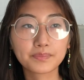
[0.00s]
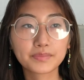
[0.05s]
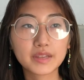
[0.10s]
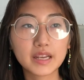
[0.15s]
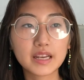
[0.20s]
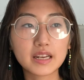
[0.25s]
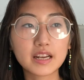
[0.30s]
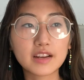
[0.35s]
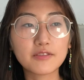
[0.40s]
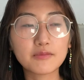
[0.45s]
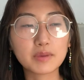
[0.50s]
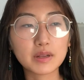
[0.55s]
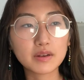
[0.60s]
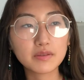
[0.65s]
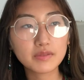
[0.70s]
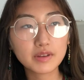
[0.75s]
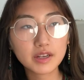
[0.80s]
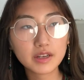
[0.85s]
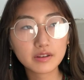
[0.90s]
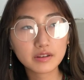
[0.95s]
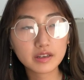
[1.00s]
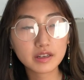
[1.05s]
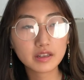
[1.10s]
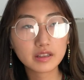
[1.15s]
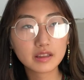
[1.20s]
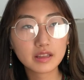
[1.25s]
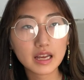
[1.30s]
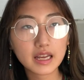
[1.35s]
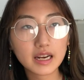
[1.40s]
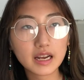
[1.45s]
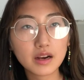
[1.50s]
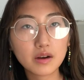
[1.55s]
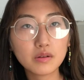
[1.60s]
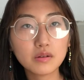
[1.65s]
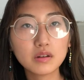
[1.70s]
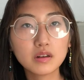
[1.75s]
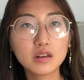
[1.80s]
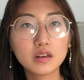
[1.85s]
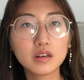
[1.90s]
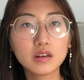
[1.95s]
And I've been figuring that
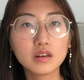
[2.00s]
out